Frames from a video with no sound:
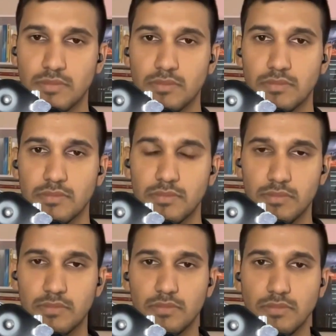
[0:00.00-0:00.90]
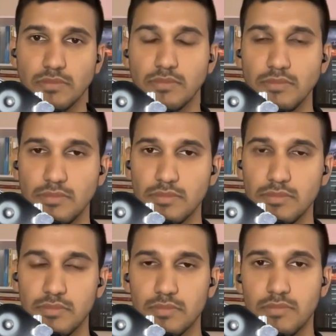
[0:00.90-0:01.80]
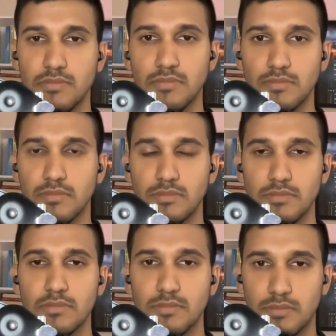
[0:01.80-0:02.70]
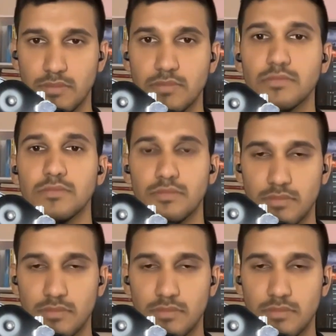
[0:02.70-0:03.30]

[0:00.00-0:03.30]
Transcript: The person shown says nothing.